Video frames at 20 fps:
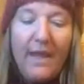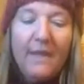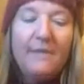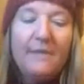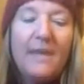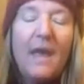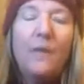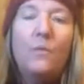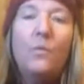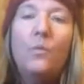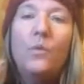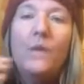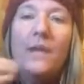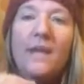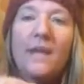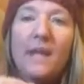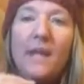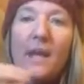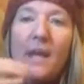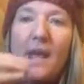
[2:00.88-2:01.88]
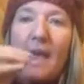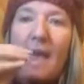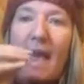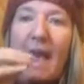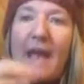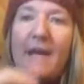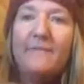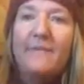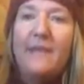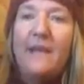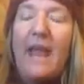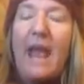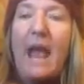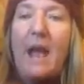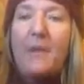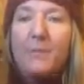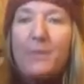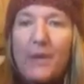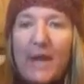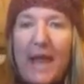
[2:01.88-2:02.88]
that we have an
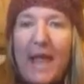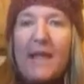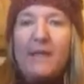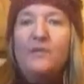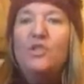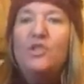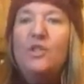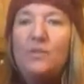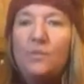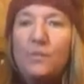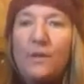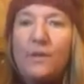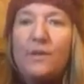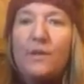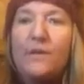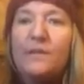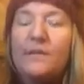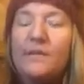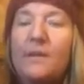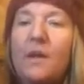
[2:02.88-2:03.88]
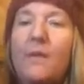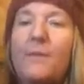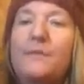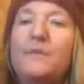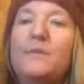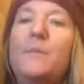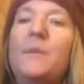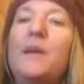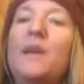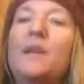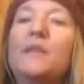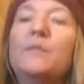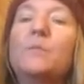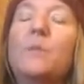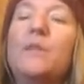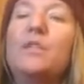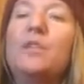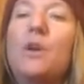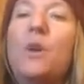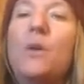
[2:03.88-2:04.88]
apprehension with ourselves because
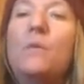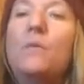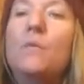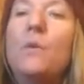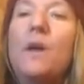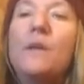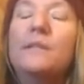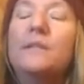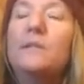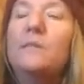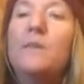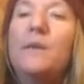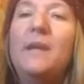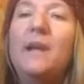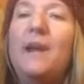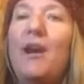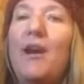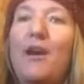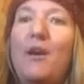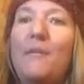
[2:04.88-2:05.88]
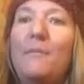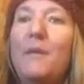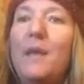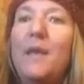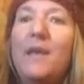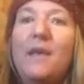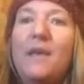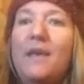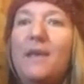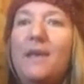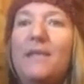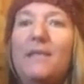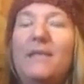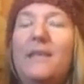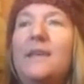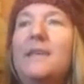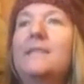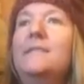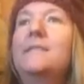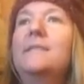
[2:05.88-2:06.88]
we don't want to become
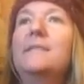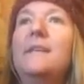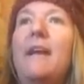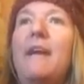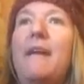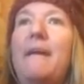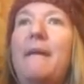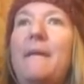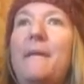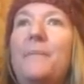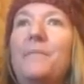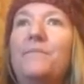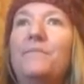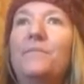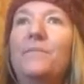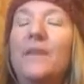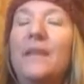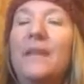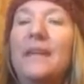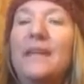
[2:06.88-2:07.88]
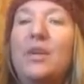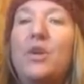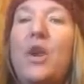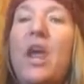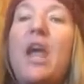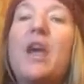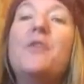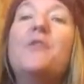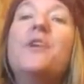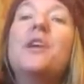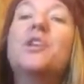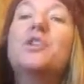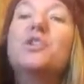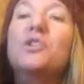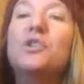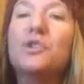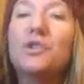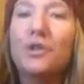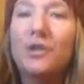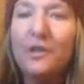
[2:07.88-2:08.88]
this
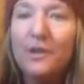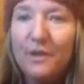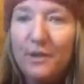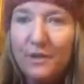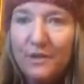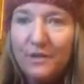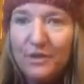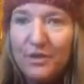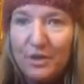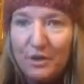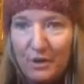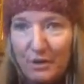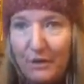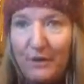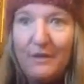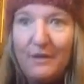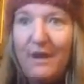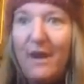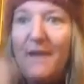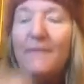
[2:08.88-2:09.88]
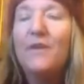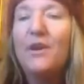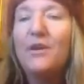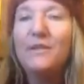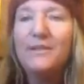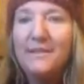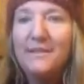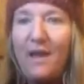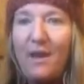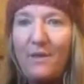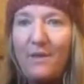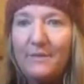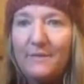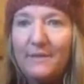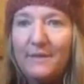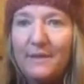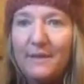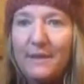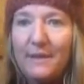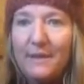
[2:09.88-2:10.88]
caricature of
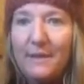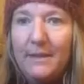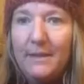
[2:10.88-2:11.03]
ourselves.